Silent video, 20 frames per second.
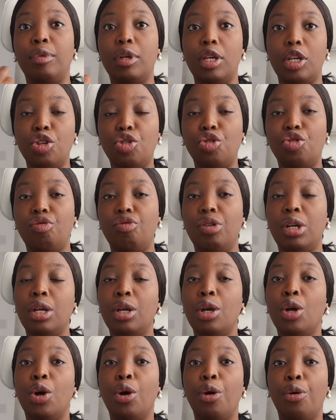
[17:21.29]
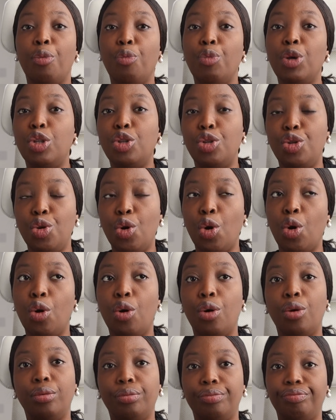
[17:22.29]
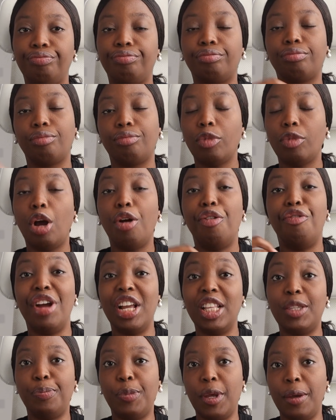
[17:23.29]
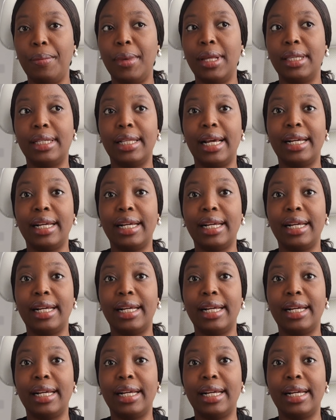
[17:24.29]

history with your rent payments.